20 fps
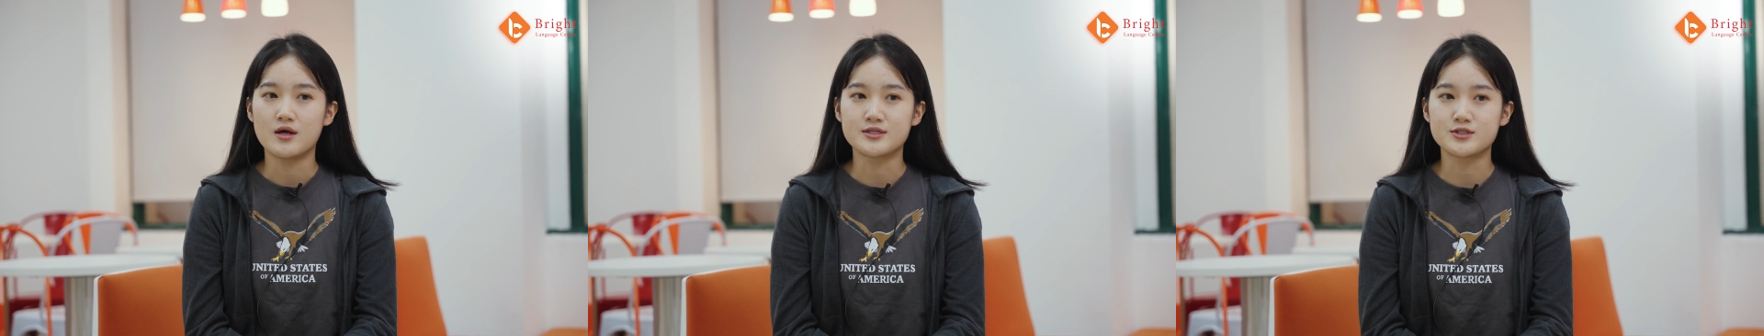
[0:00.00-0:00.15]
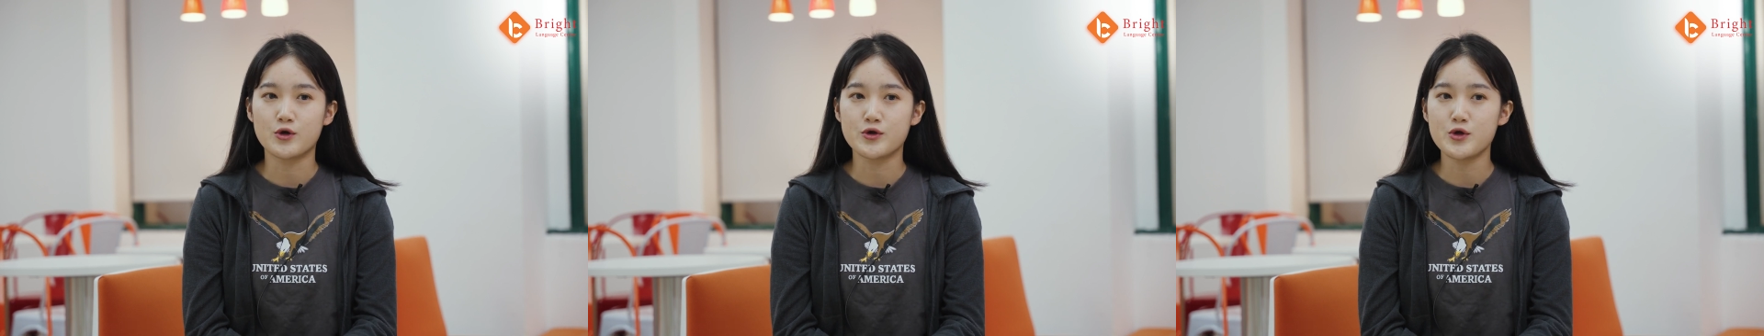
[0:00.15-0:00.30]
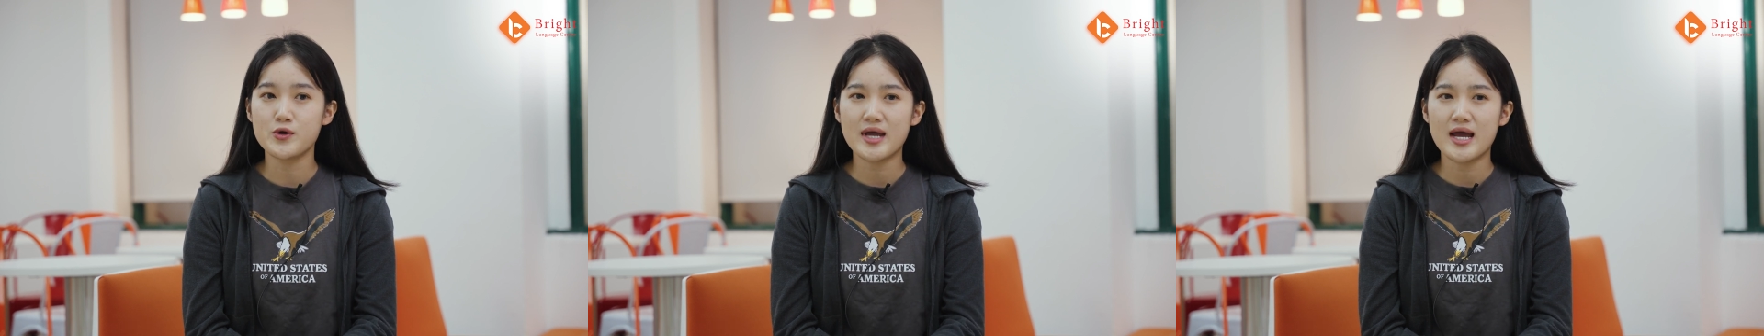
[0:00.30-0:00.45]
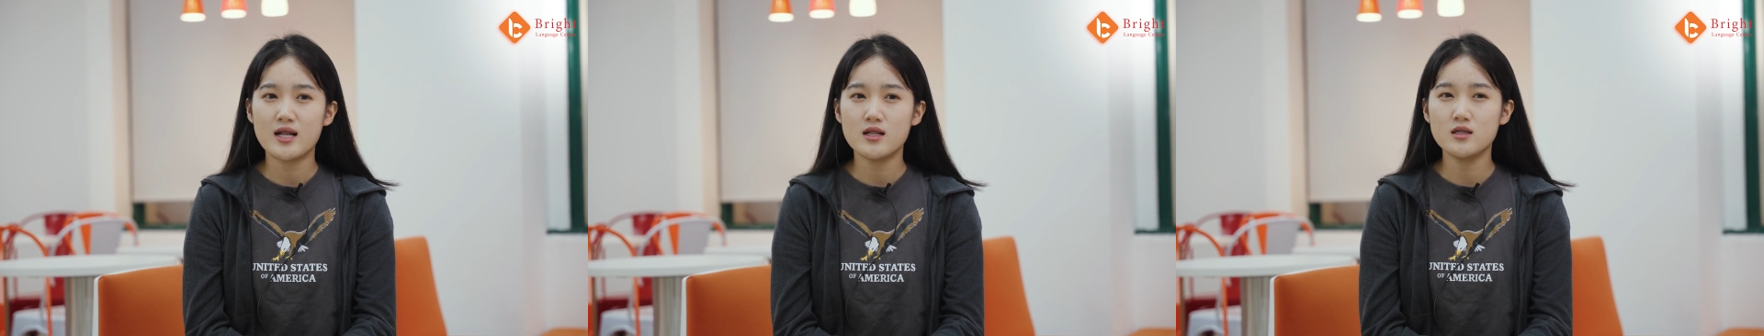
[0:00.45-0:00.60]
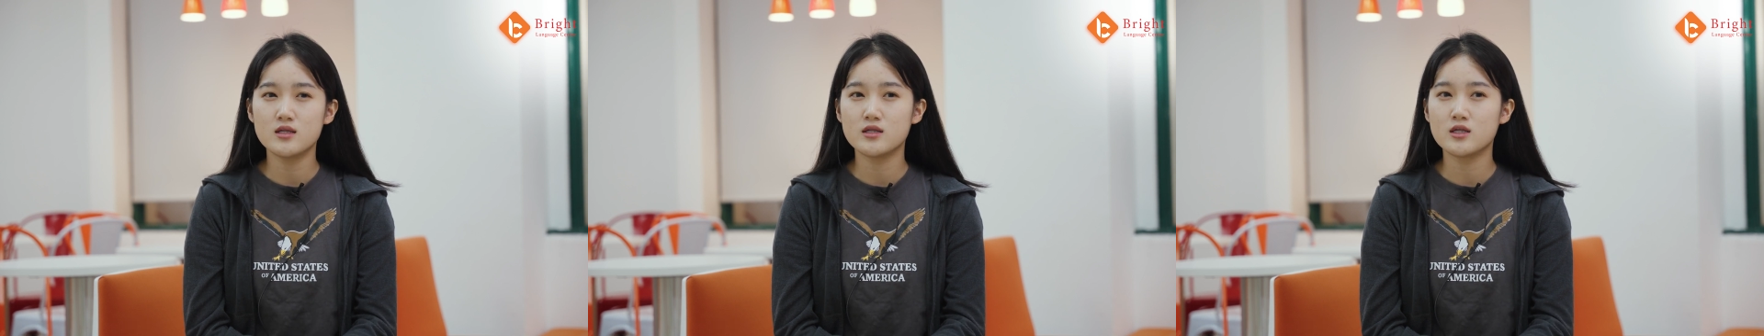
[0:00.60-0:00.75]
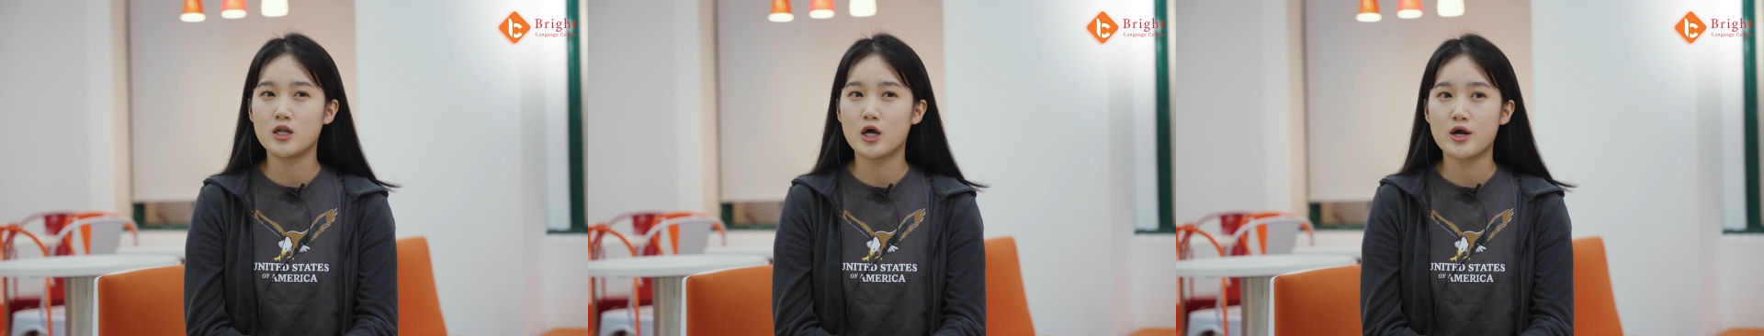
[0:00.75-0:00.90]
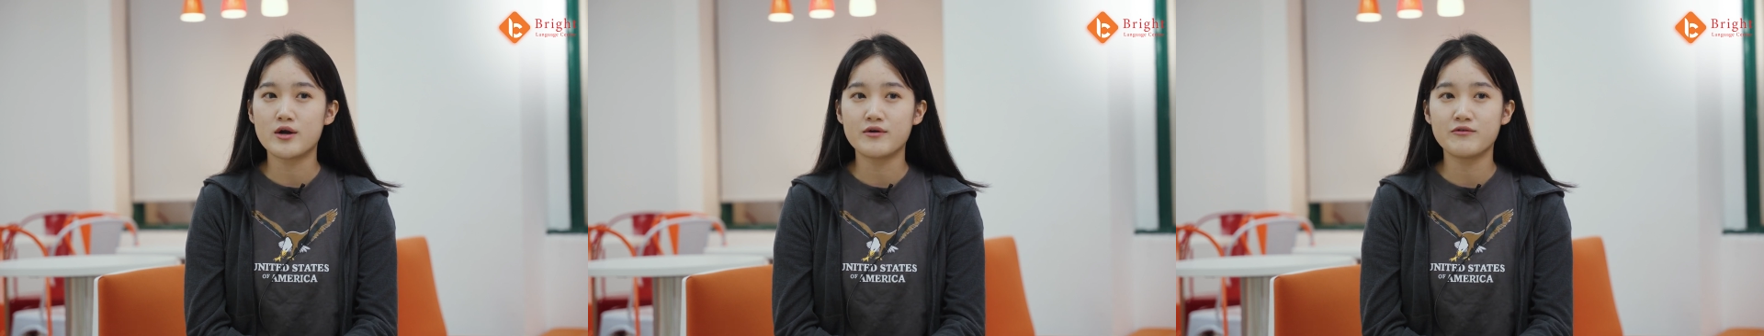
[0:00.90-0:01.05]
So you can
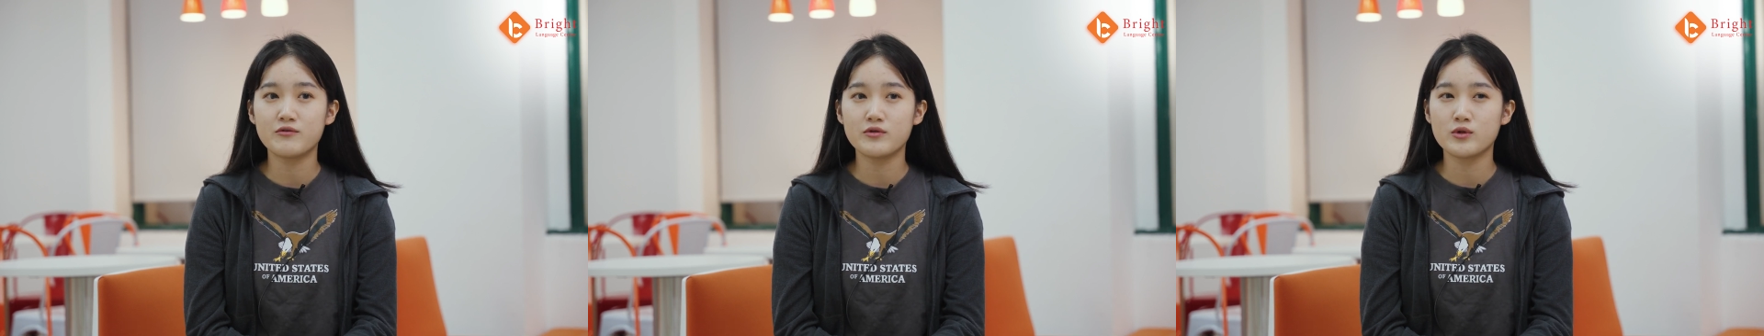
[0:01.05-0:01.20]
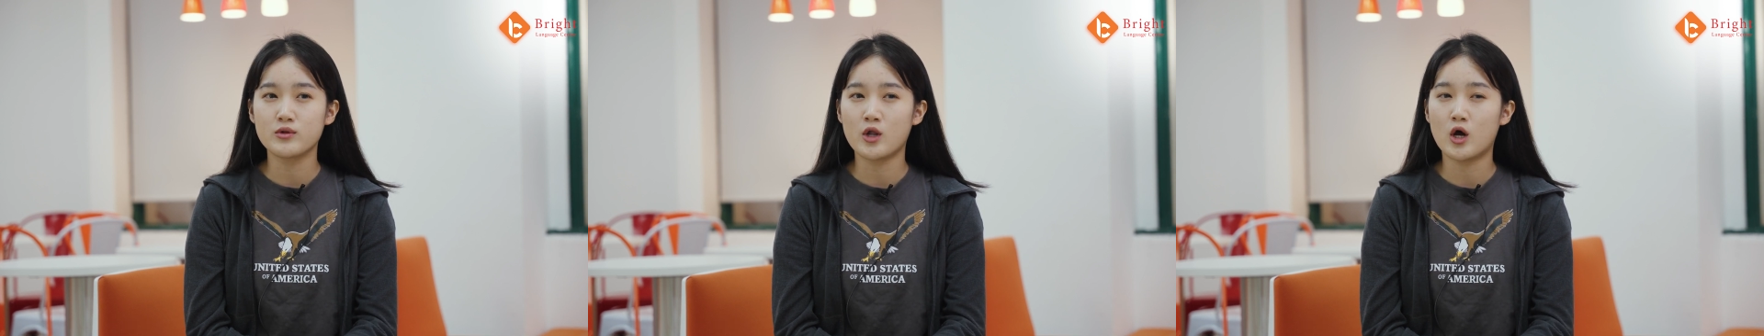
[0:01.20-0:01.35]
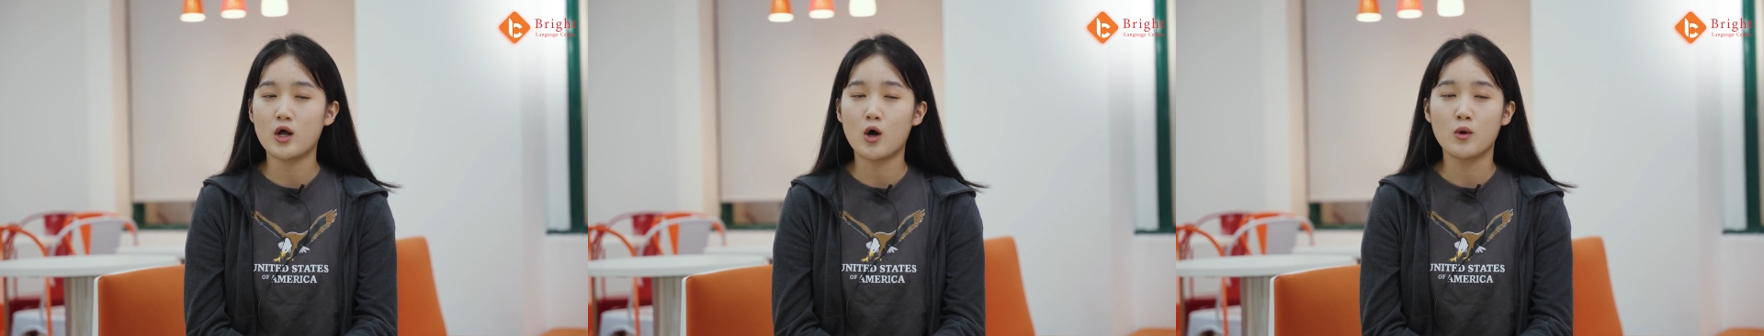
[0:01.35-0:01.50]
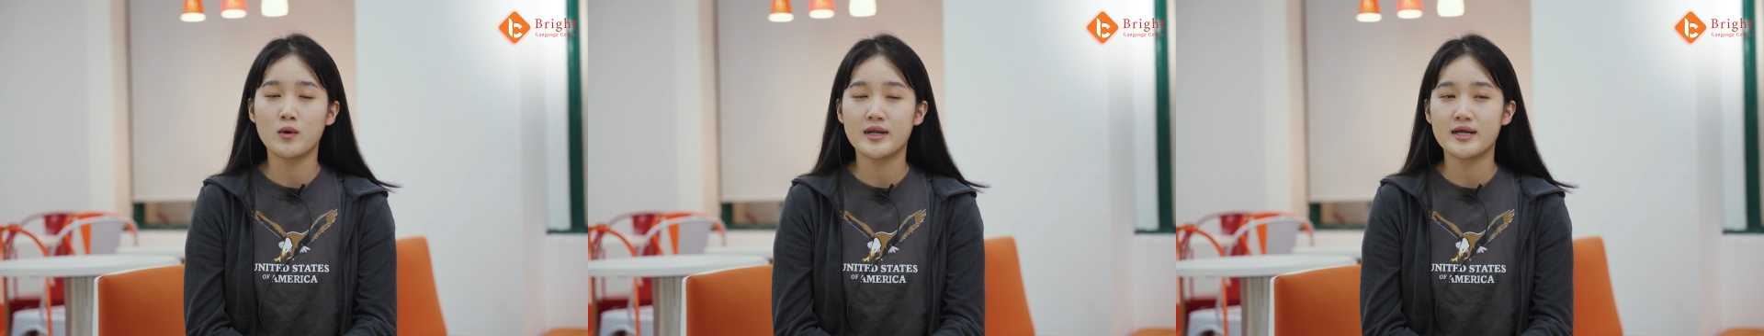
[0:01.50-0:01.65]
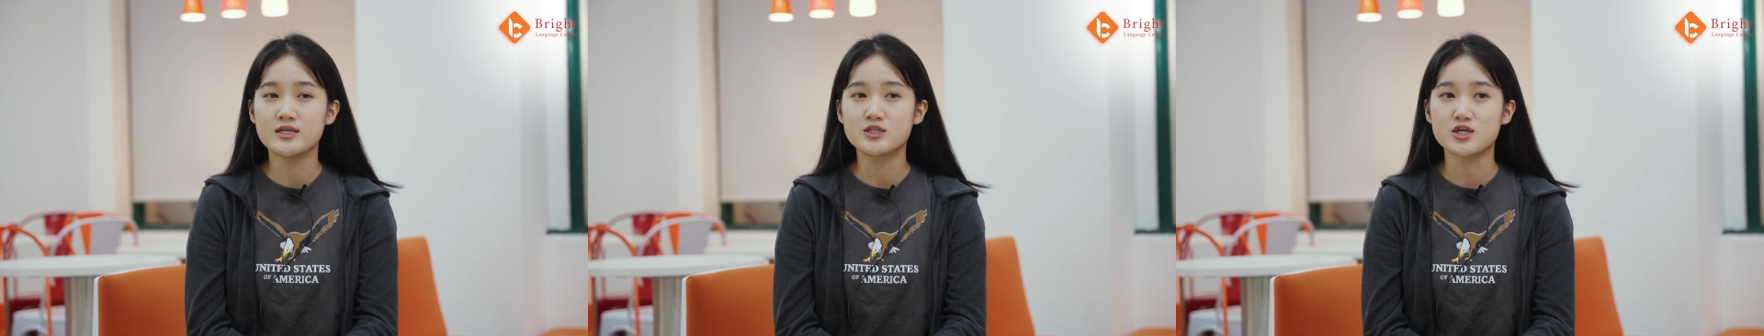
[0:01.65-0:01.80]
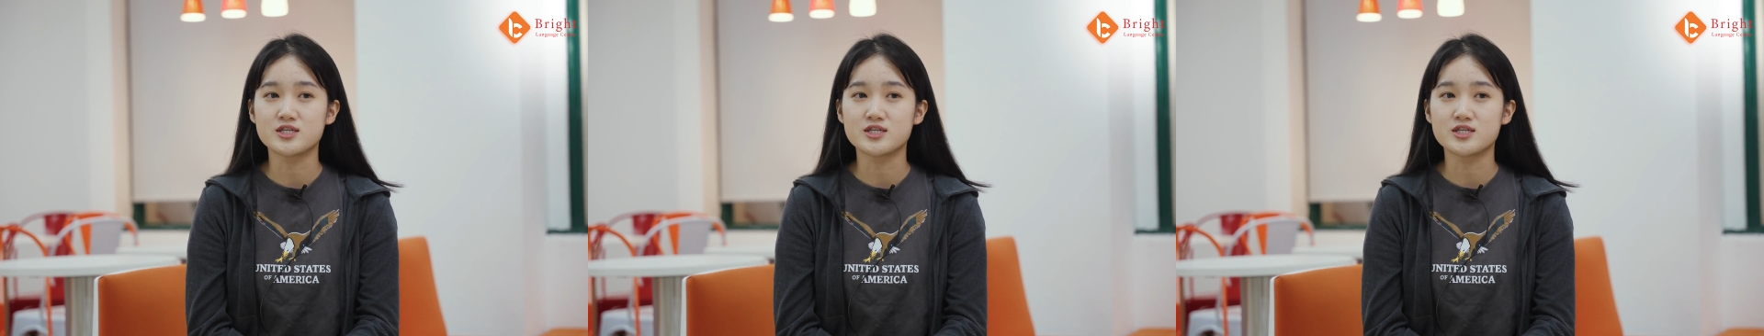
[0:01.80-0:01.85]
learn not only